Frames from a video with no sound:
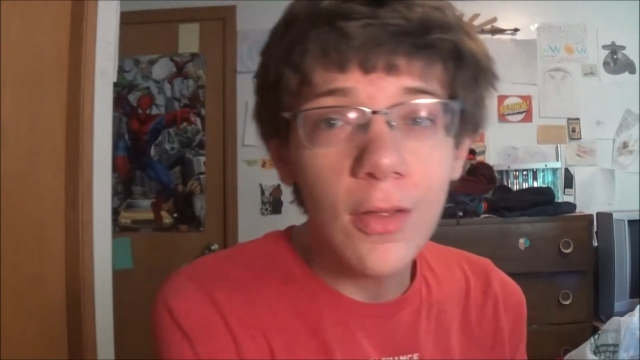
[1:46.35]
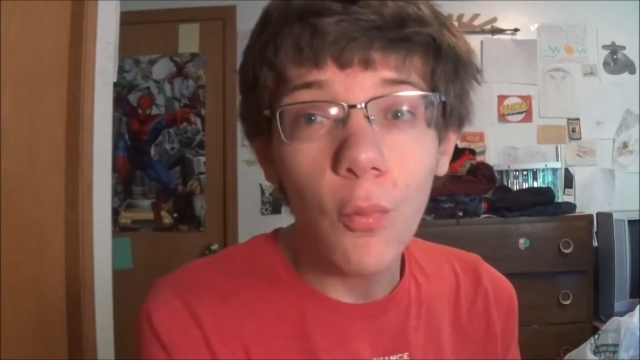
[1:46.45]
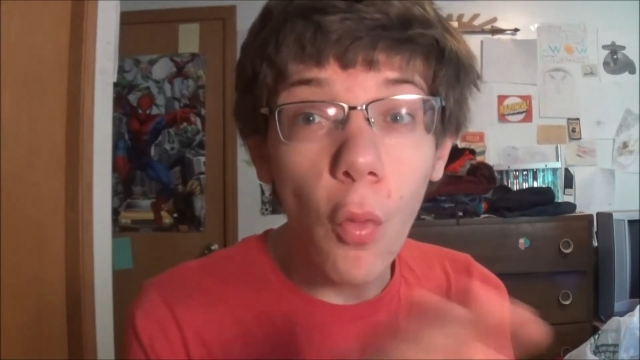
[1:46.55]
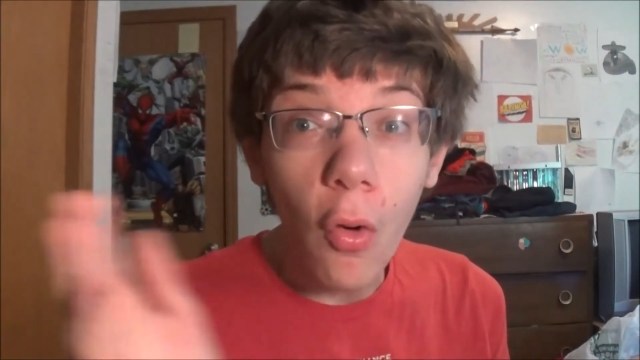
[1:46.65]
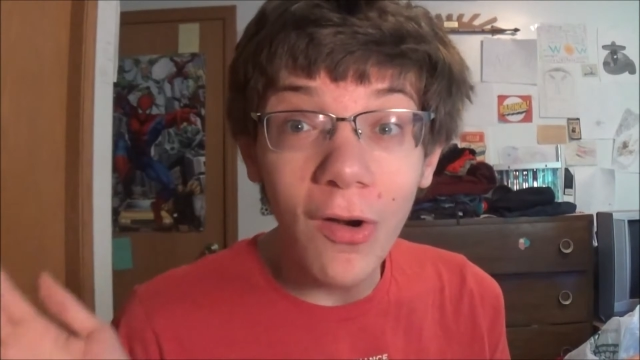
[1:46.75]

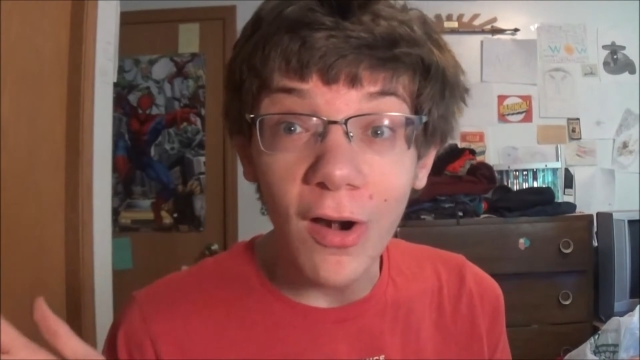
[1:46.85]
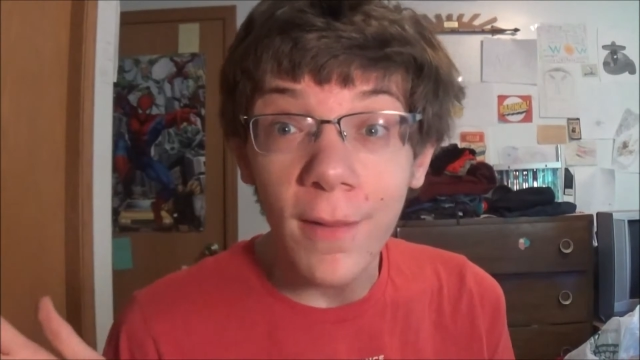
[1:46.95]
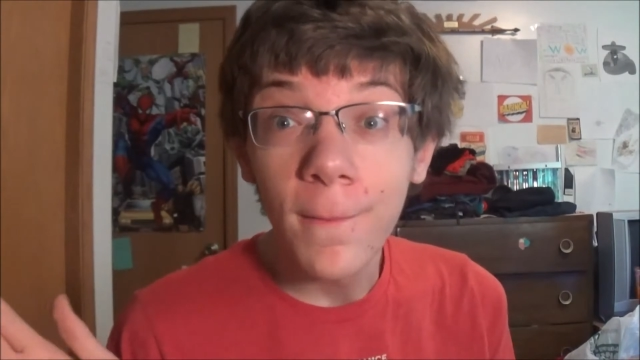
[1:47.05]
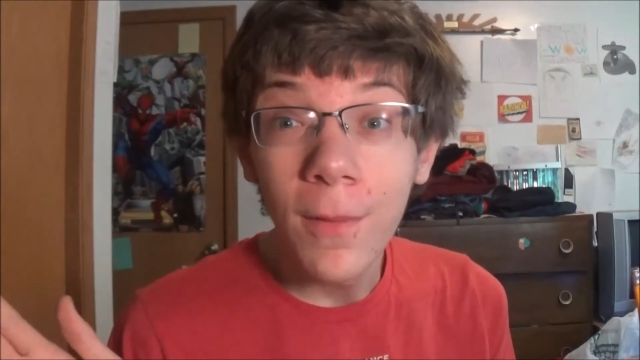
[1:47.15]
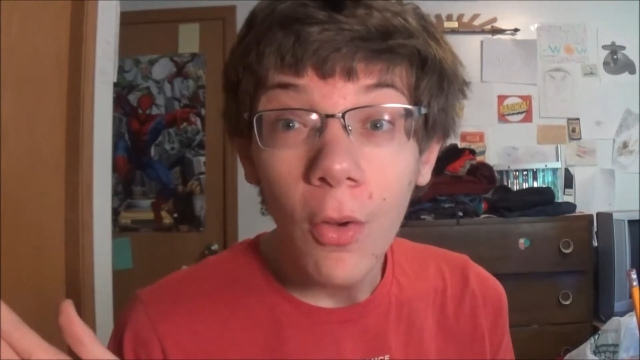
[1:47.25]
War.
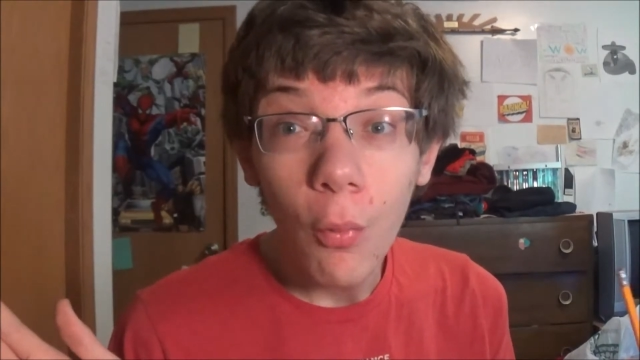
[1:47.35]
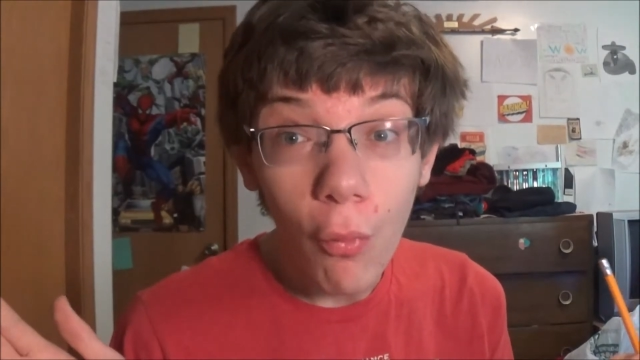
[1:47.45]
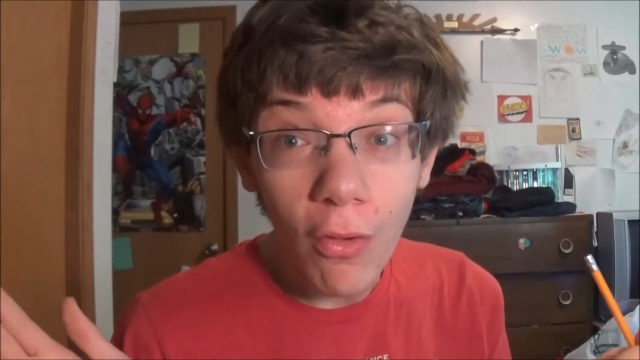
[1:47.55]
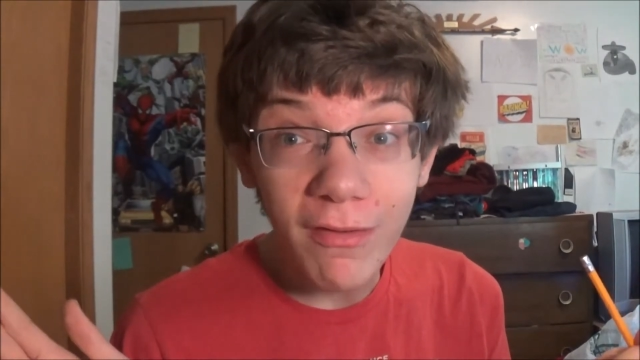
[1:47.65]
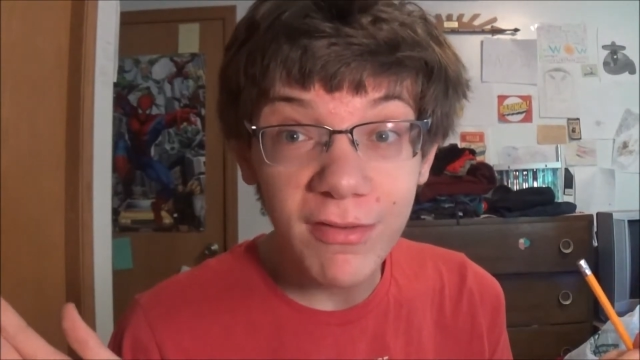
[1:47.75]

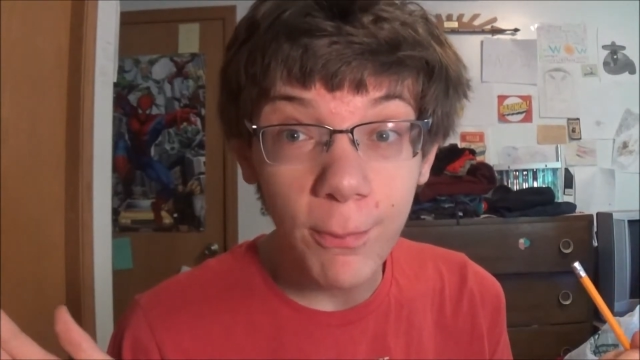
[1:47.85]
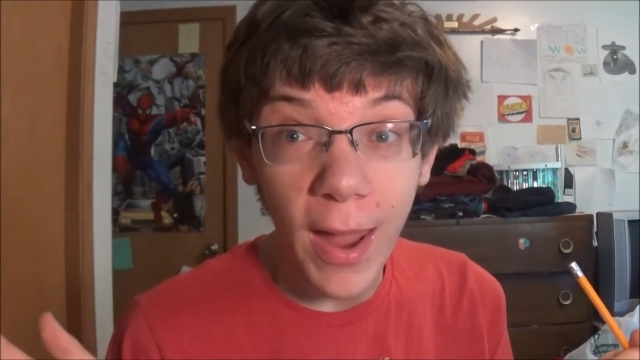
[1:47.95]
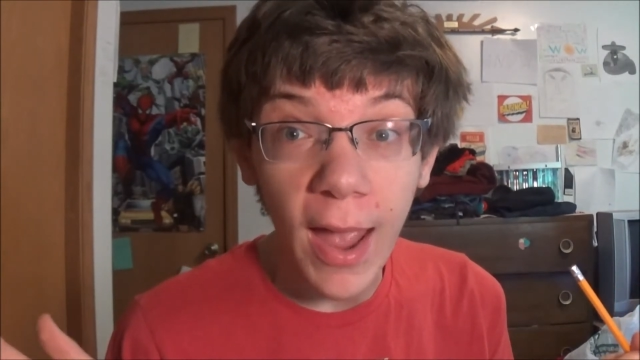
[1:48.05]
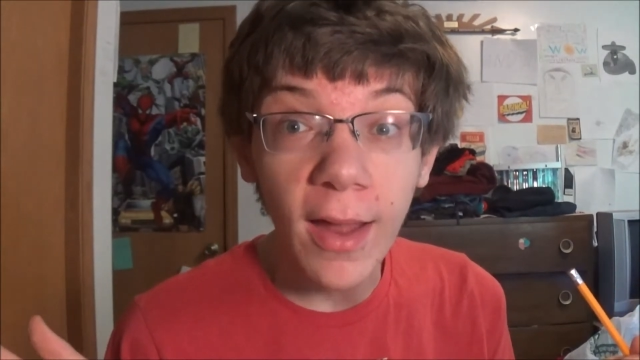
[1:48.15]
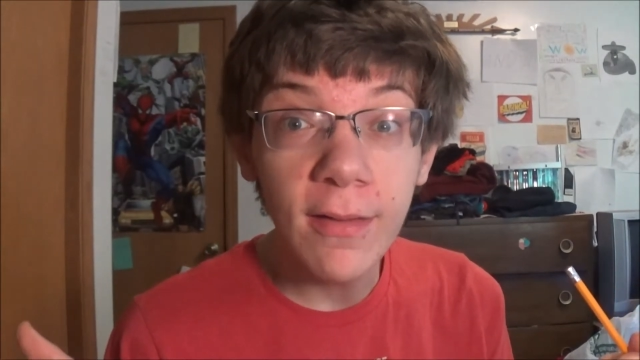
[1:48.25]
War is
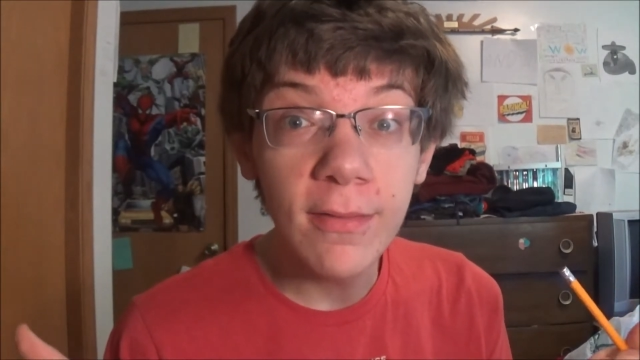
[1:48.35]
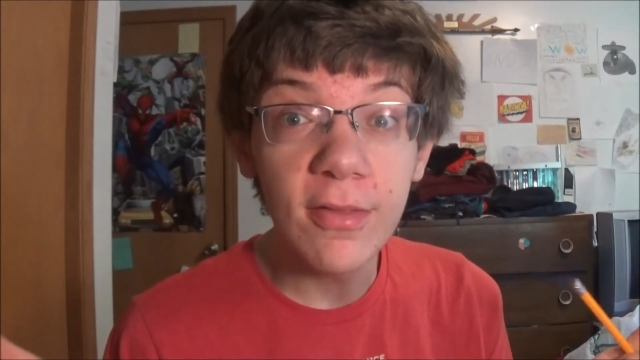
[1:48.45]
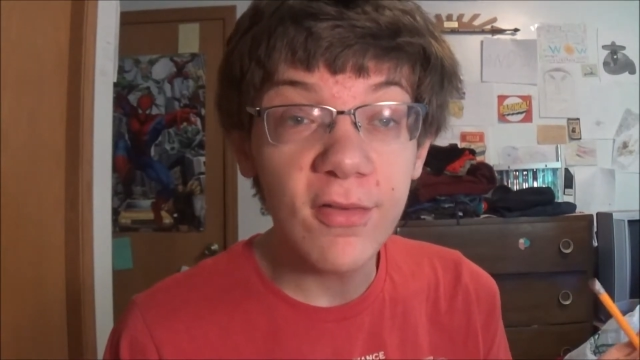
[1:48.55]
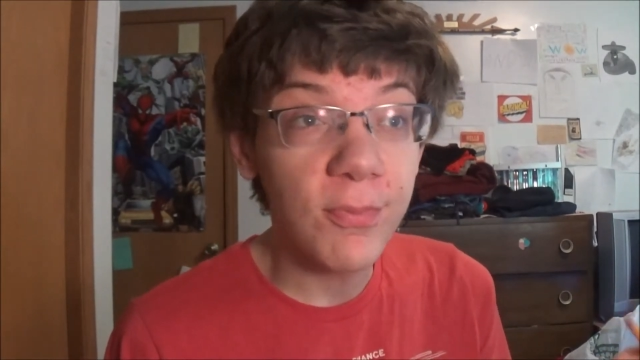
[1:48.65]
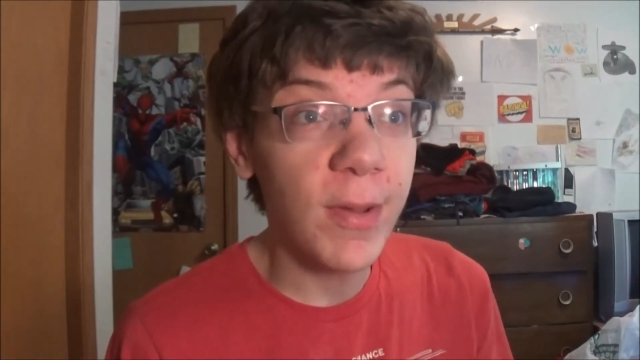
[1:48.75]
bad.
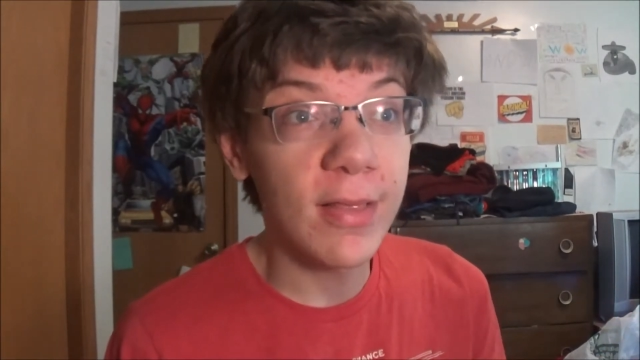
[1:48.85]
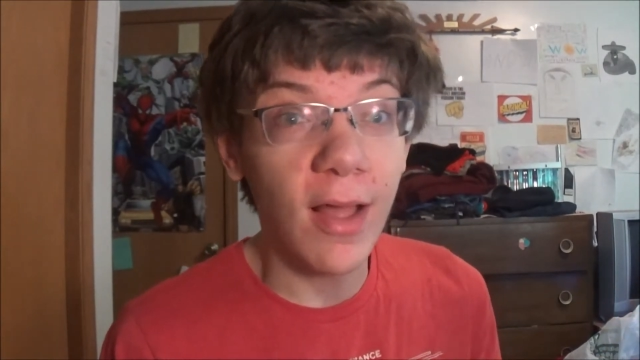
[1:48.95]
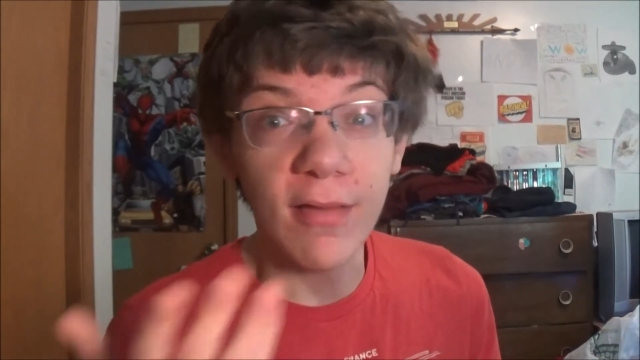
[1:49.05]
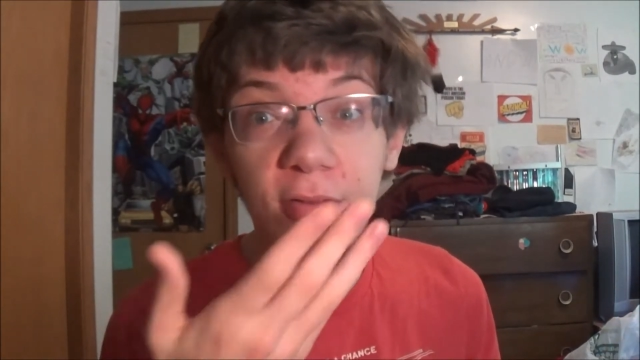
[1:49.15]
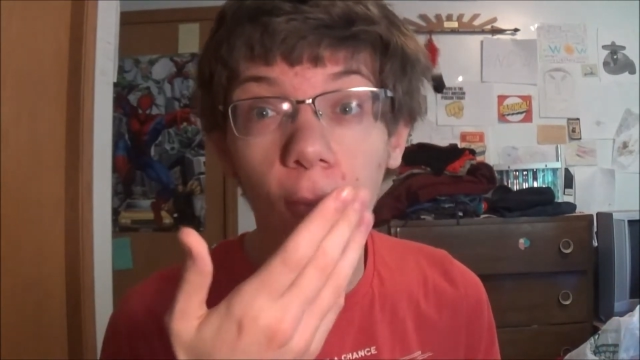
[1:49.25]
There's been
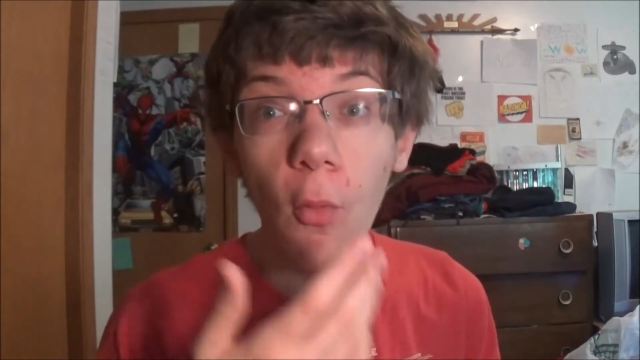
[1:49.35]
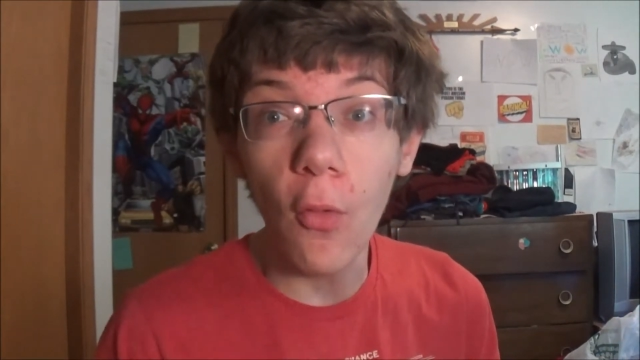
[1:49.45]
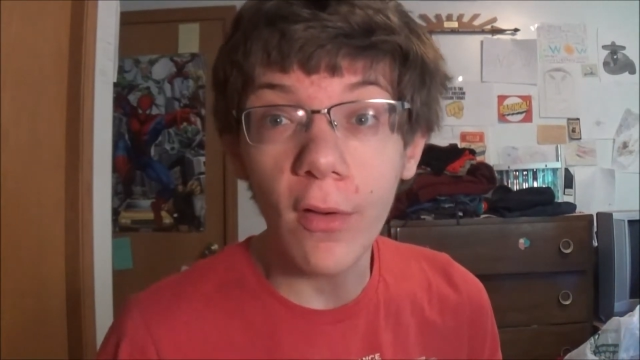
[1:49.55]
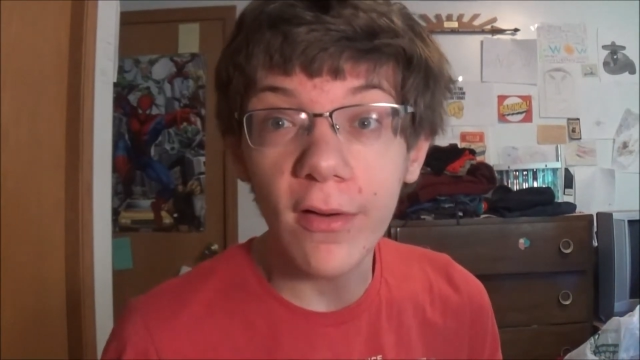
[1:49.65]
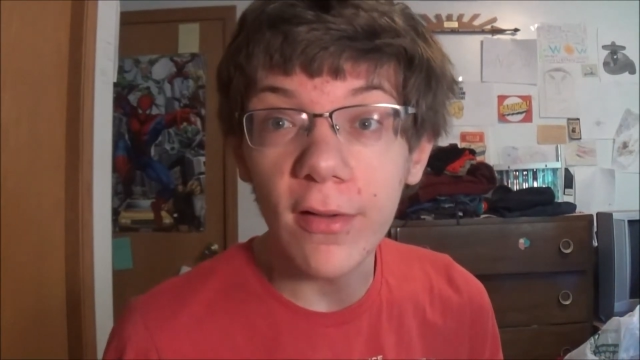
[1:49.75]
lots of
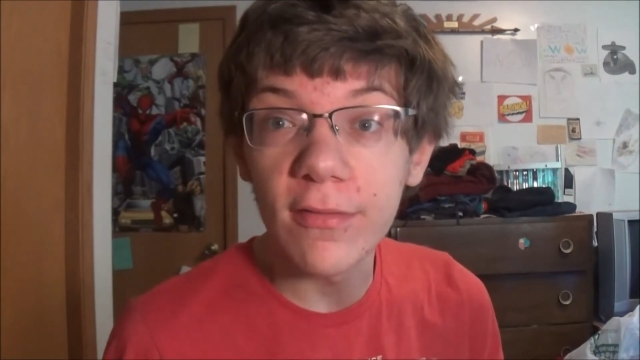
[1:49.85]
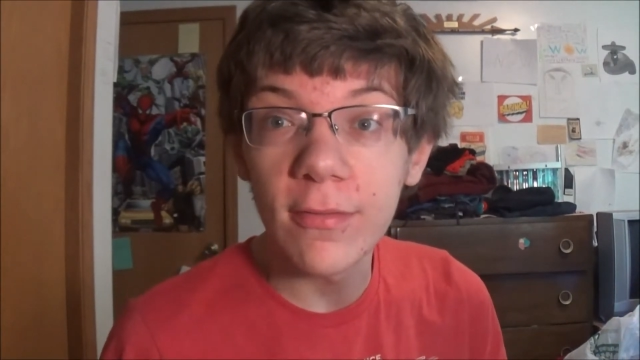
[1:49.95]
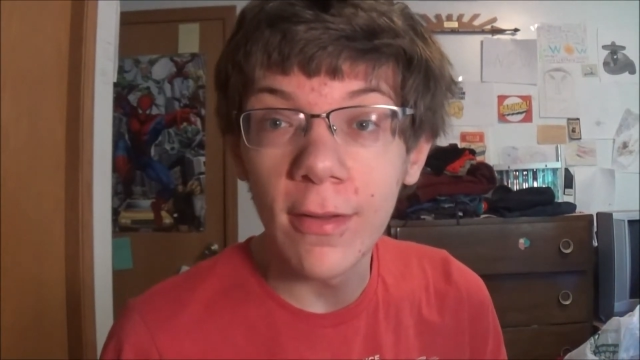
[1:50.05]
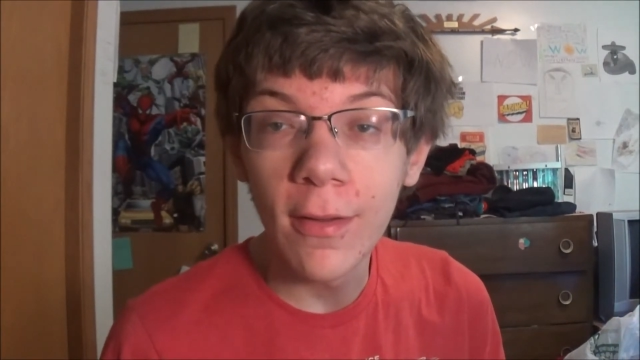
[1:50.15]
wars.